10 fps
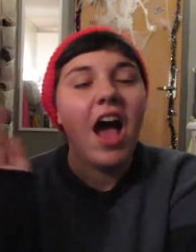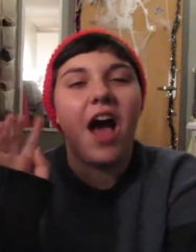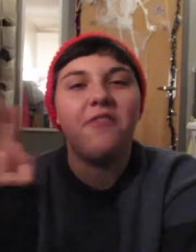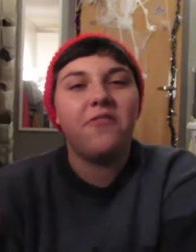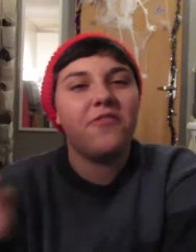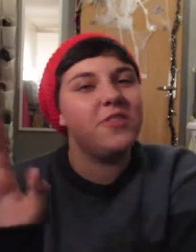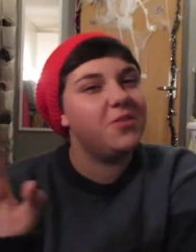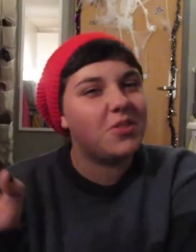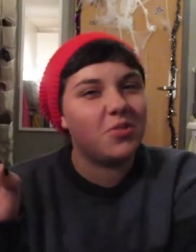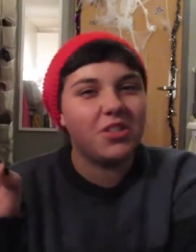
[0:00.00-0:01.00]
I have a few
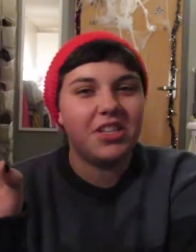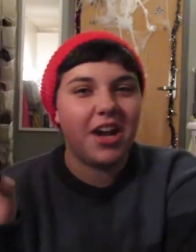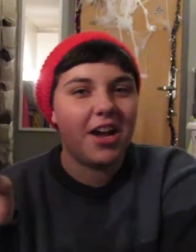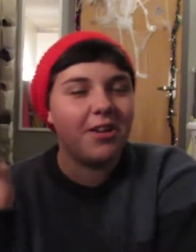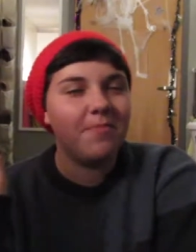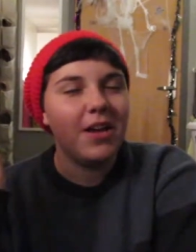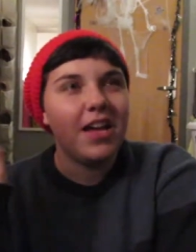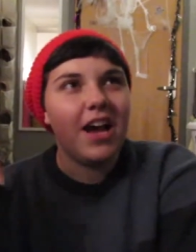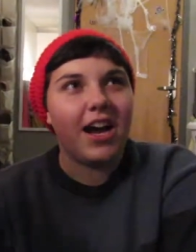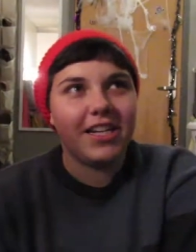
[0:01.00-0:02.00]
story time
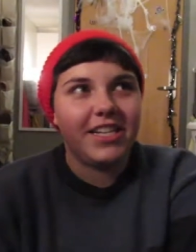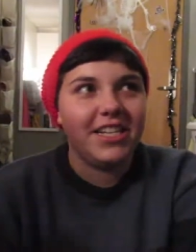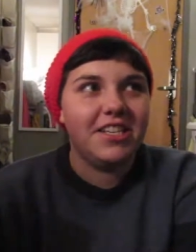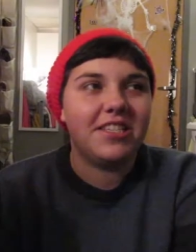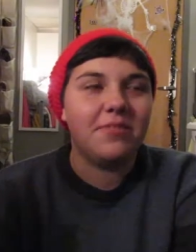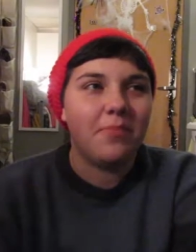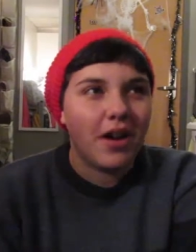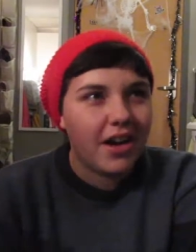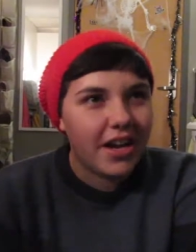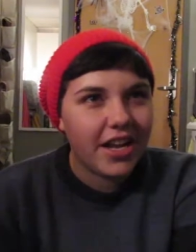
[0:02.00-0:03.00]
ideas in
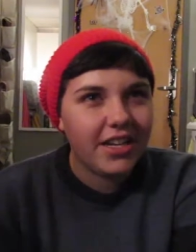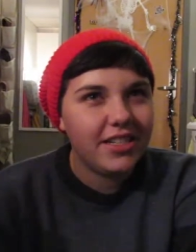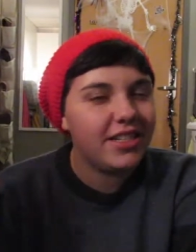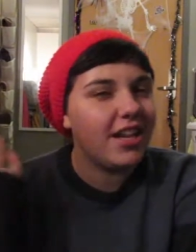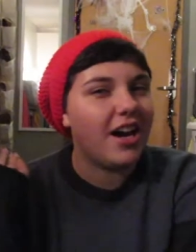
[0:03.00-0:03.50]
mind.